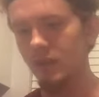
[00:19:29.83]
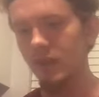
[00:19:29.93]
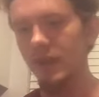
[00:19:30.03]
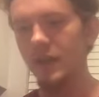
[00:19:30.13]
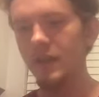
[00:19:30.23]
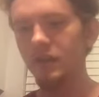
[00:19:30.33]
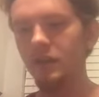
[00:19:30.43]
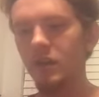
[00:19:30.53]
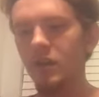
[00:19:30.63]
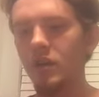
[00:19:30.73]
and
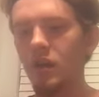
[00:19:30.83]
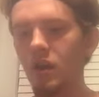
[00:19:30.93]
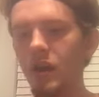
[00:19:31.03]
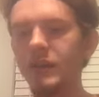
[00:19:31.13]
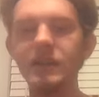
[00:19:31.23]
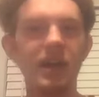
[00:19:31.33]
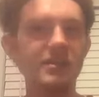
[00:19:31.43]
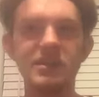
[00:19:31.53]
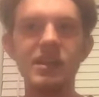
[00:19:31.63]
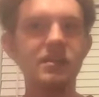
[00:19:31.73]
I did
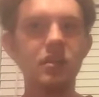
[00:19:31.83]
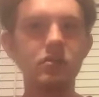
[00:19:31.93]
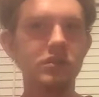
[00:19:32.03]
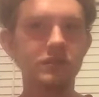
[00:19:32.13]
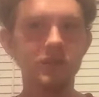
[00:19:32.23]
not take notes for